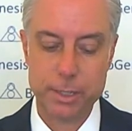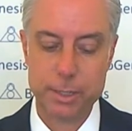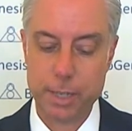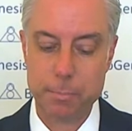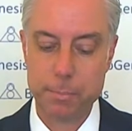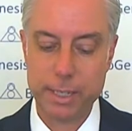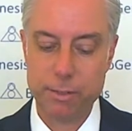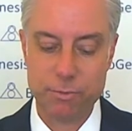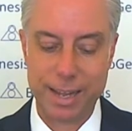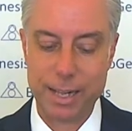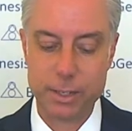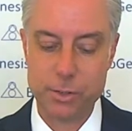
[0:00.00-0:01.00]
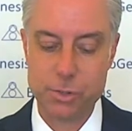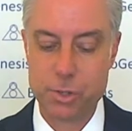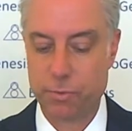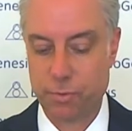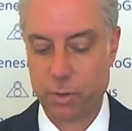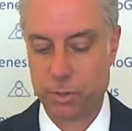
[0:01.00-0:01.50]
tumbling values
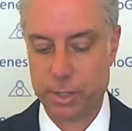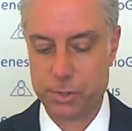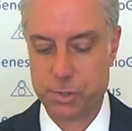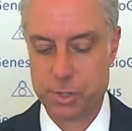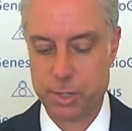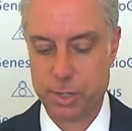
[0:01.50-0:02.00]
of fullness.